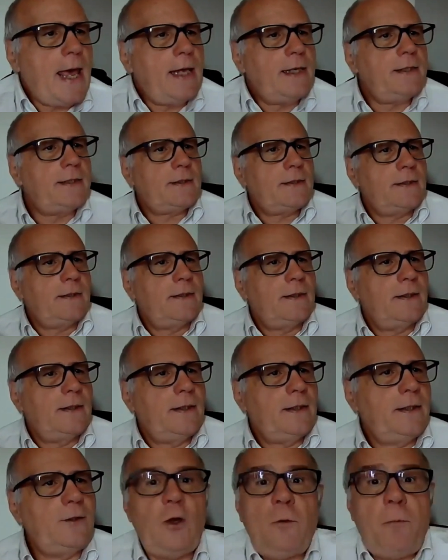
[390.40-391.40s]
And
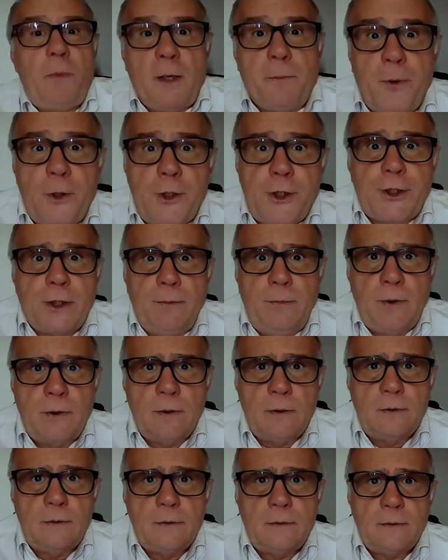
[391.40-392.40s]
nobody pushed
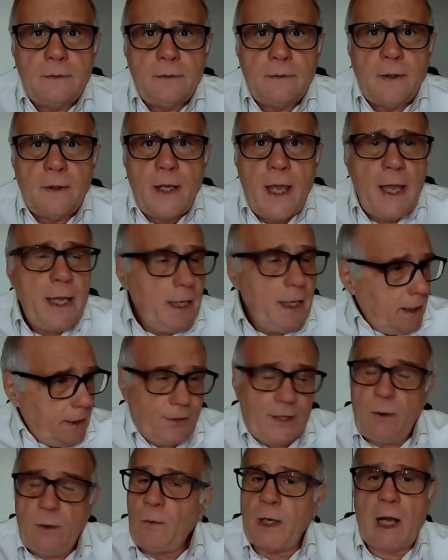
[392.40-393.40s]
him.
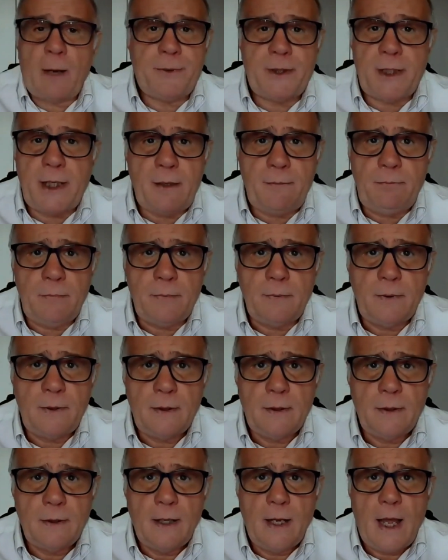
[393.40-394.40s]
They went up to him
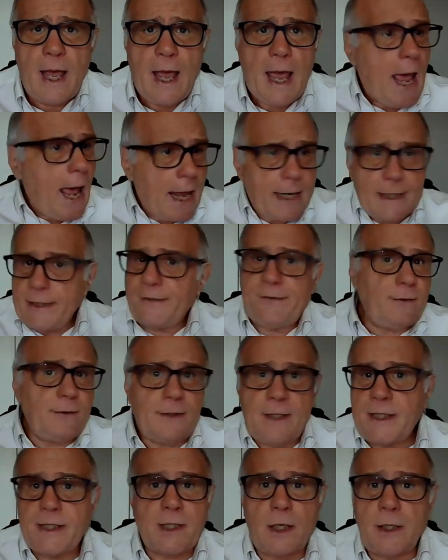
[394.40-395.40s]
and
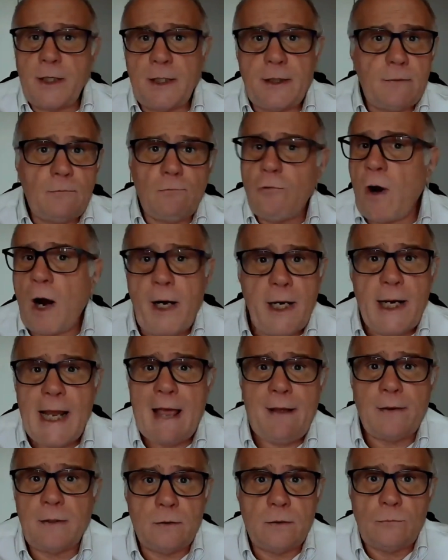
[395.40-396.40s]
they started
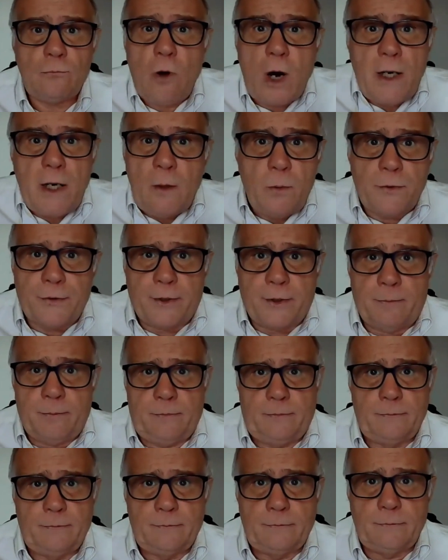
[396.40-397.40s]
running with
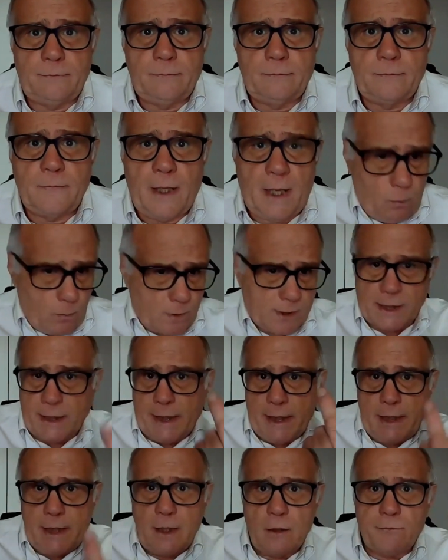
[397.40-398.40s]
him. He
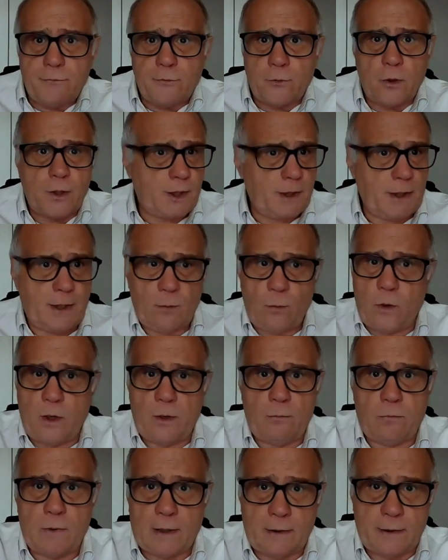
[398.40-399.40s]
was leading, of course, and they
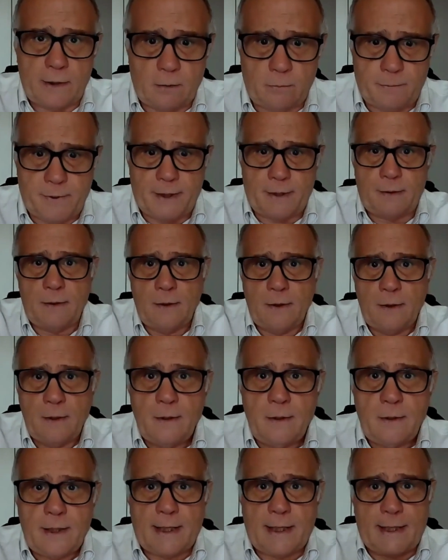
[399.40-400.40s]
were a little bit
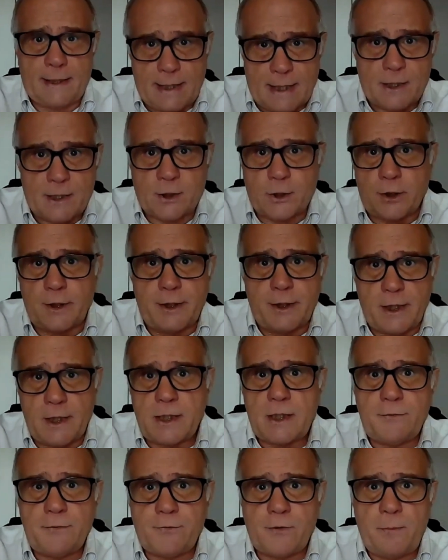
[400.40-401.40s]
at a certain
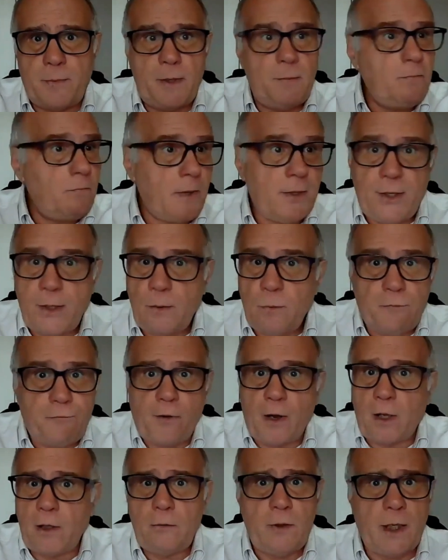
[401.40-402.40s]
distance from him, but they
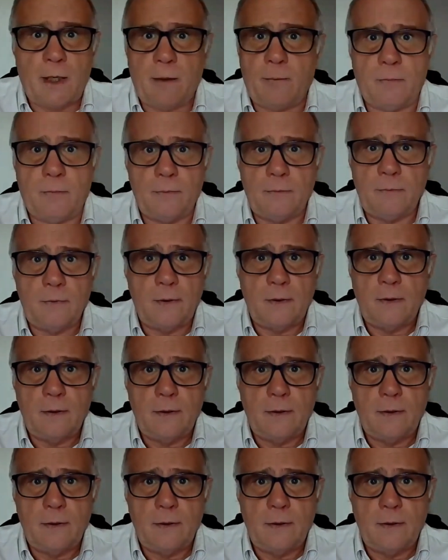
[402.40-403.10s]
were following him.